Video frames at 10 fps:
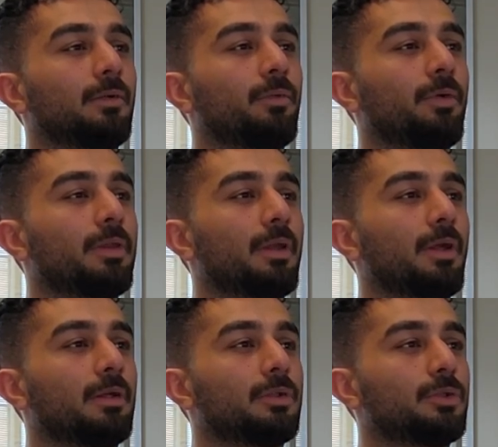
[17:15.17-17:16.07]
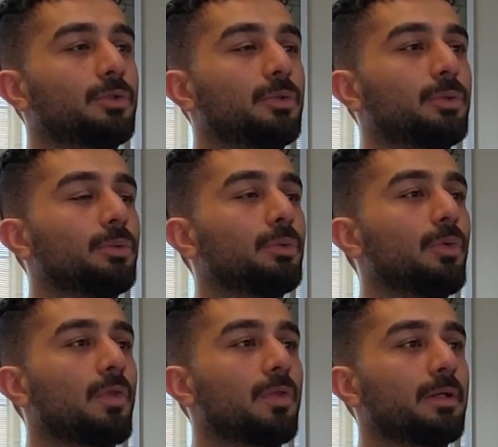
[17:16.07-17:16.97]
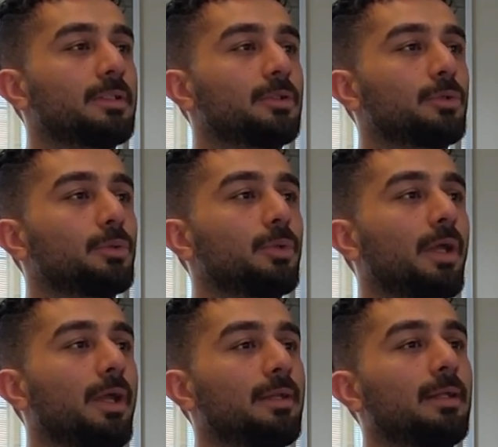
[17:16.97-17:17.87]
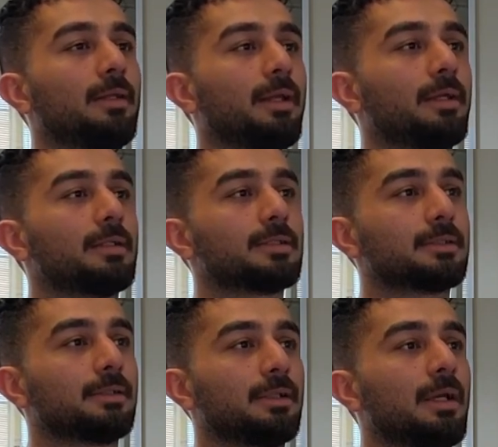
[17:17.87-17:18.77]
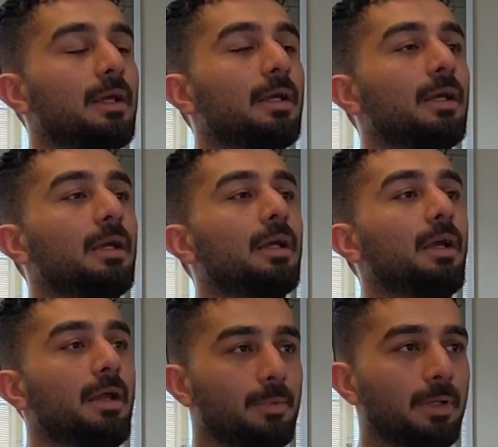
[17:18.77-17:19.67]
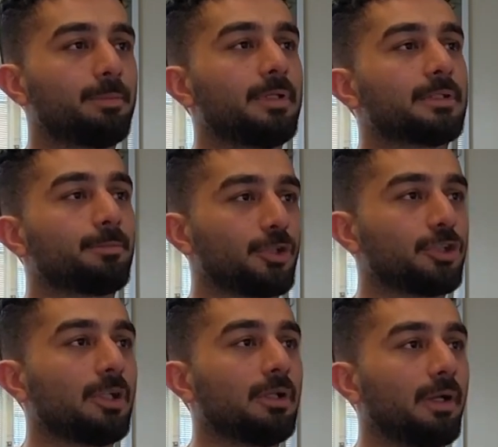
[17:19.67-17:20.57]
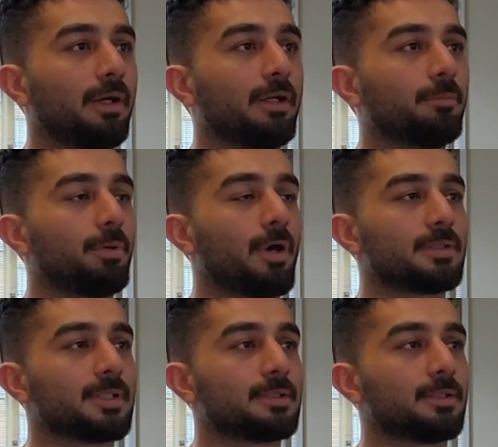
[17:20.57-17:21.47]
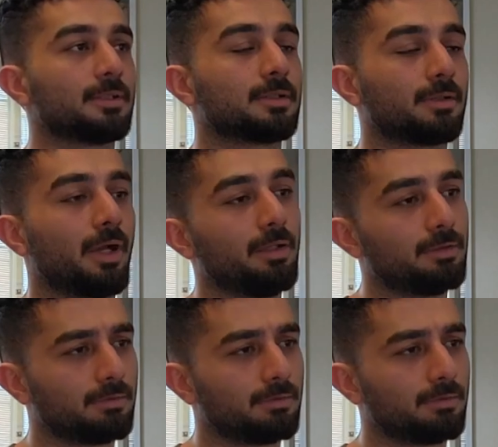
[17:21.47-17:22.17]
with 232 hidden layers. MLP is machine learning processors, right?